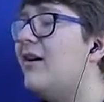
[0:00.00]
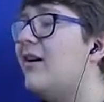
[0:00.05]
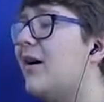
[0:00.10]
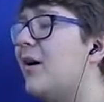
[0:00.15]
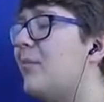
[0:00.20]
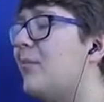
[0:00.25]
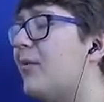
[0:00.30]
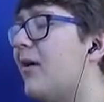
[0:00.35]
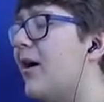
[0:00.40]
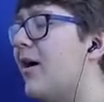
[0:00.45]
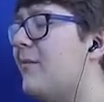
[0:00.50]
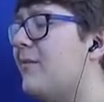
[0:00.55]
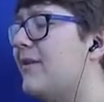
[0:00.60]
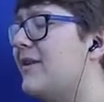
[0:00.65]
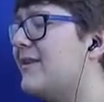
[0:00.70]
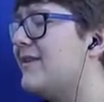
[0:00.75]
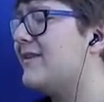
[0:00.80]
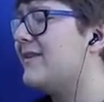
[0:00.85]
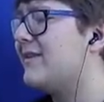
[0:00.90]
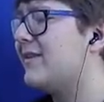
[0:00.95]
I
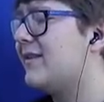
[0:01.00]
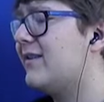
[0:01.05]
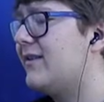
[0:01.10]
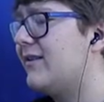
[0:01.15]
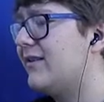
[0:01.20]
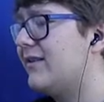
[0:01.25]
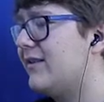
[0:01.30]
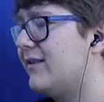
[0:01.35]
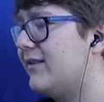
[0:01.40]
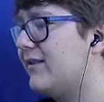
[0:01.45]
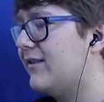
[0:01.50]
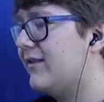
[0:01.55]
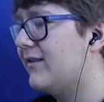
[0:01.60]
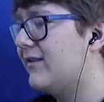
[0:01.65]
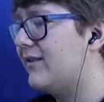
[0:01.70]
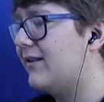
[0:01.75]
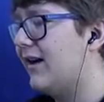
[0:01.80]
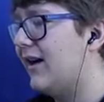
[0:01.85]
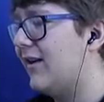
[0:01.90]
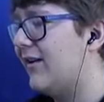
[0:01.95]
promise.
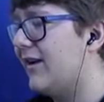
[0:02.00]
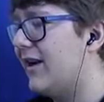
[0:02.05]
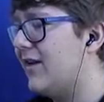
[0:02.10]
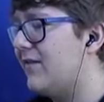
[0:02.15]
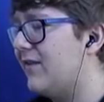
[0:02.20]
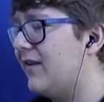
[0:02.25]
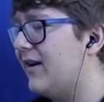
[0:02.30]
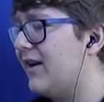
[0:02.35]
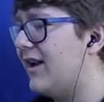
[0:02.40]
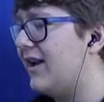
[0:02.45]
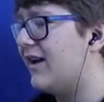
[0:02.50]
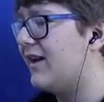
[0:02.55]
I'll never let